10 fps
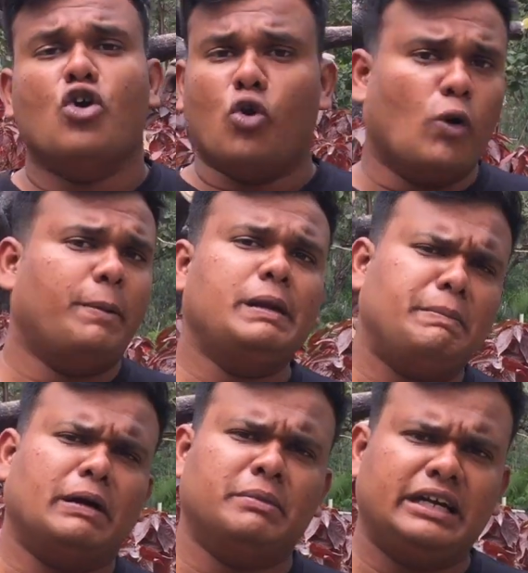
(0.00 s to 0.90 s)
open
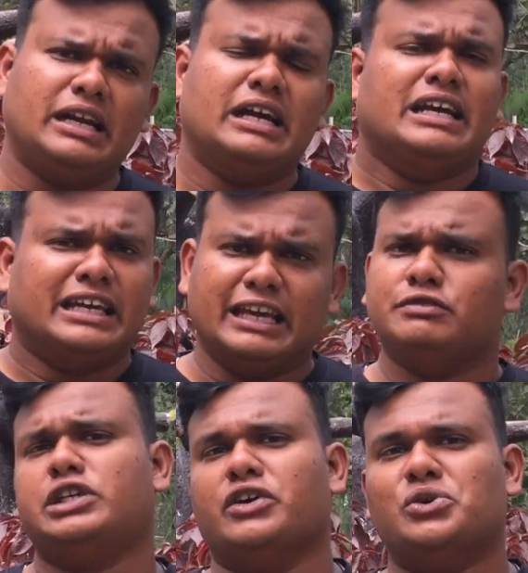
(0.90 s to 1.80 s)
permit
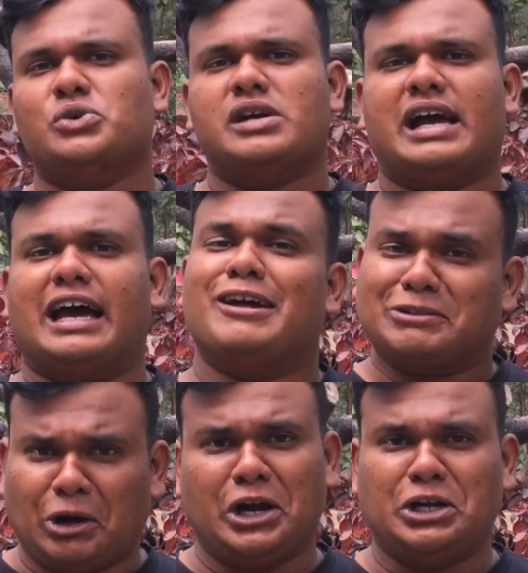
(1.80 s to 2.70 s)
gives you an
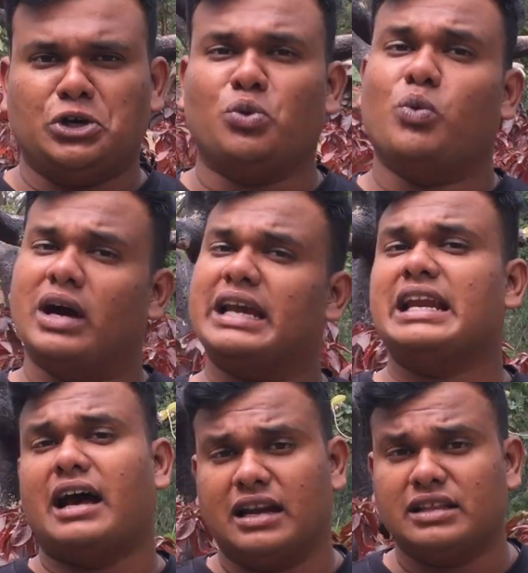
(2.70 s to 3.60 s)
authority to work in
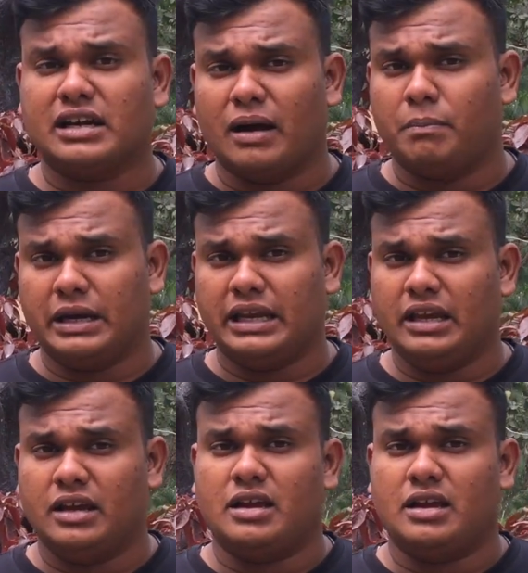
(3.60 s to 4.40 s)
another company